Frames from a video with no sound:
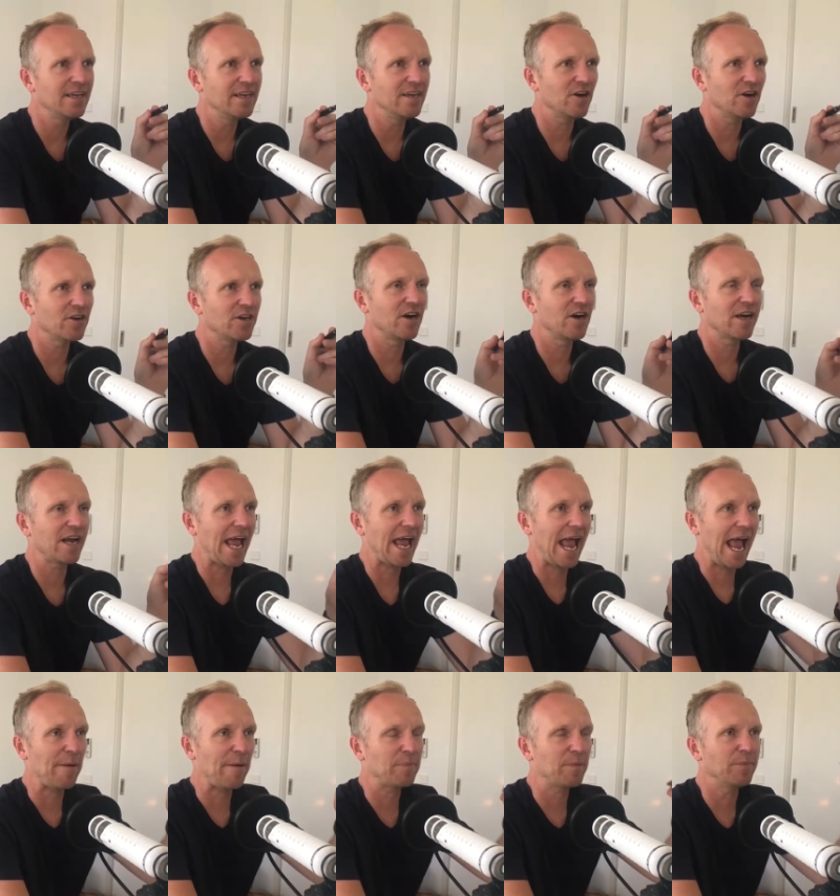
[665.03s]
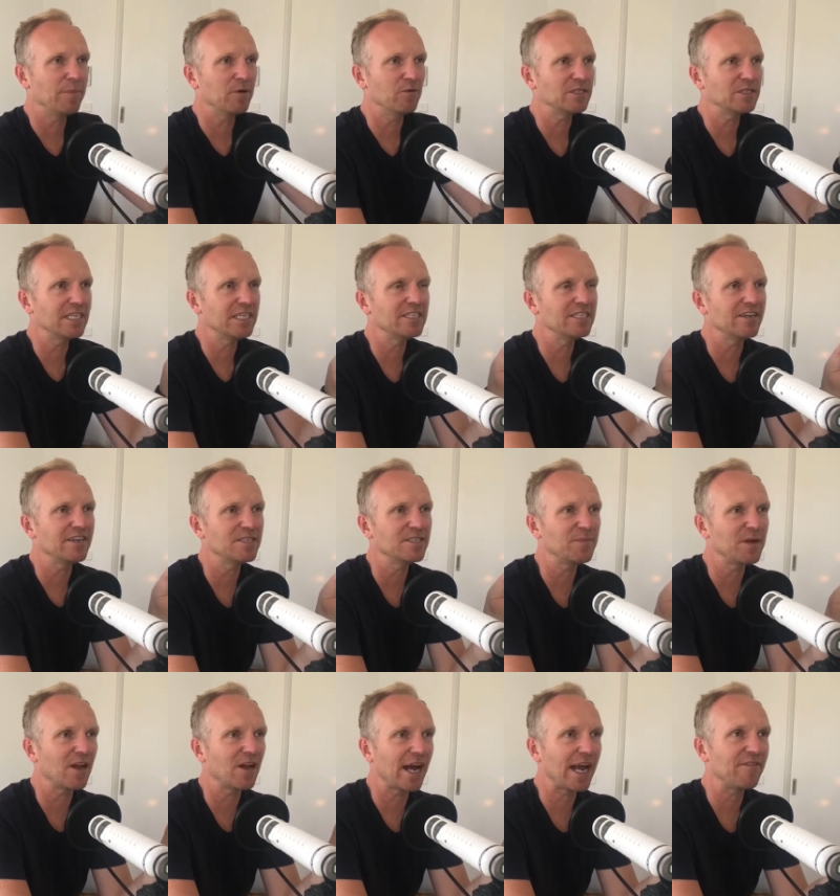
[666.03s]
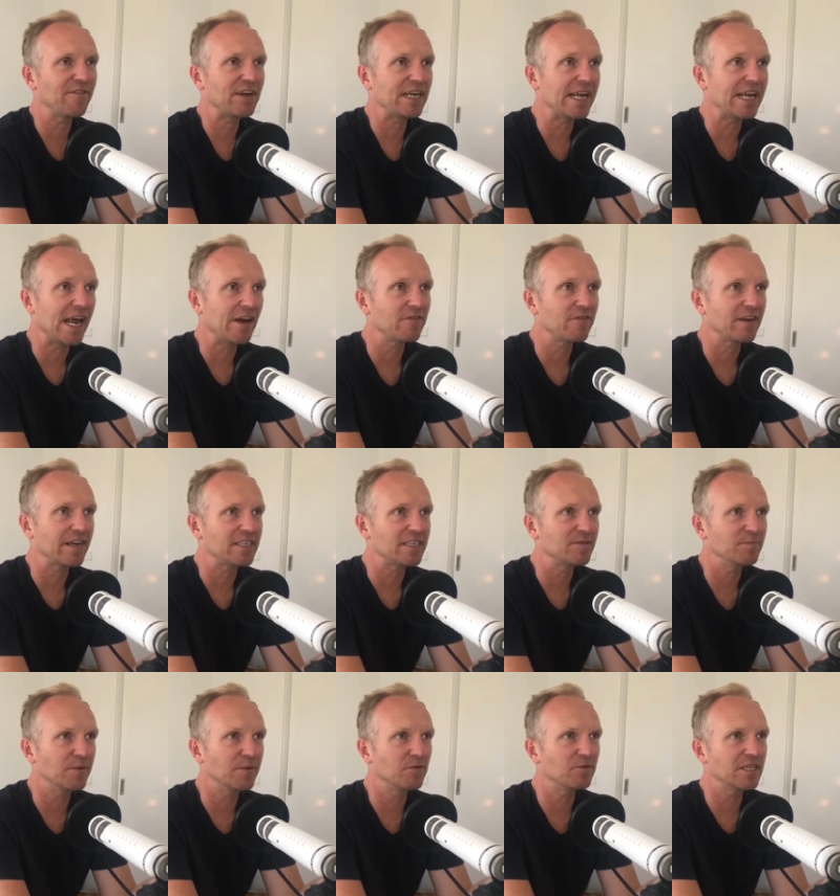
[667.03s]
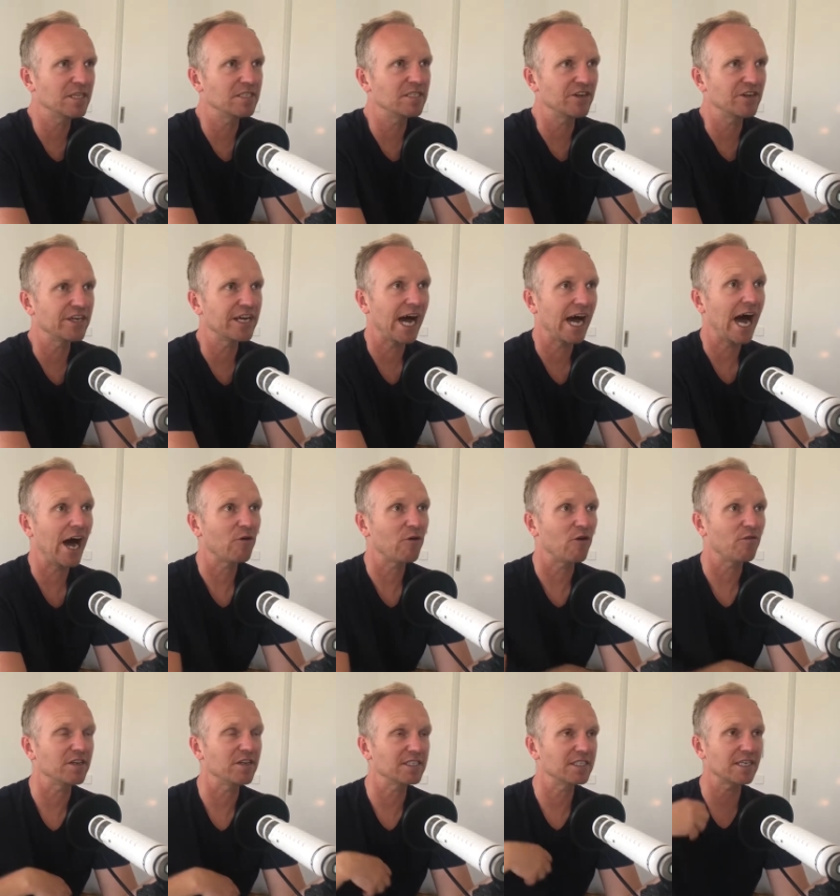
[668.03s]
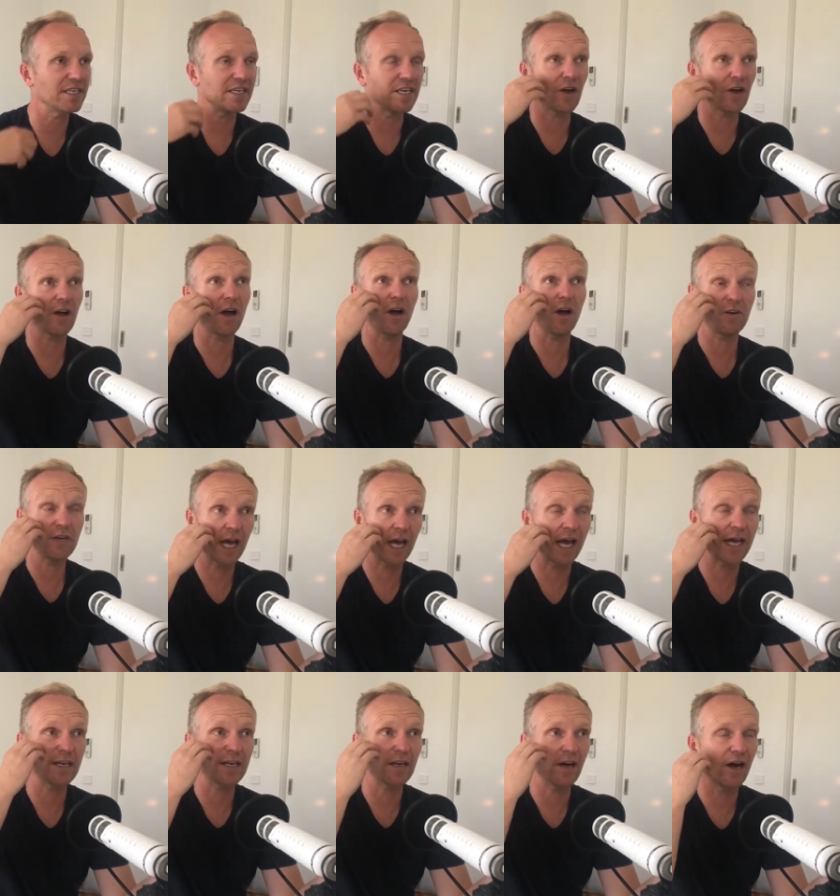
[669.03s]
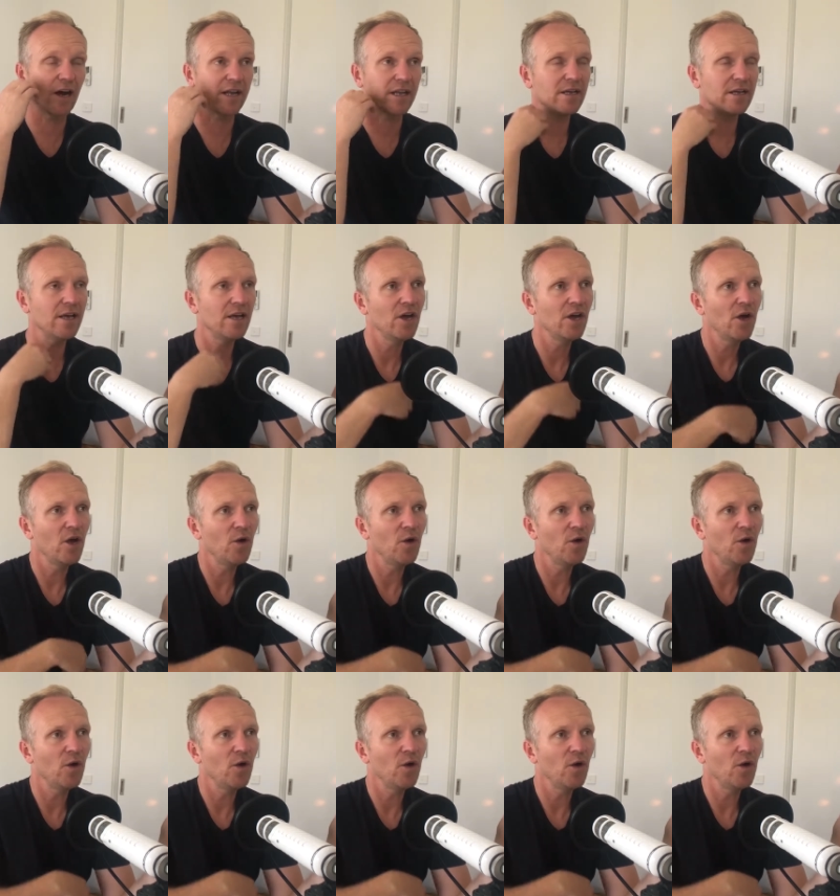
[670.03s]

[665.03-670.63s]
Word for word: you know, kind of app built into it. It's a bit like having Netflix built into your car, obviously. You go, okay, got it.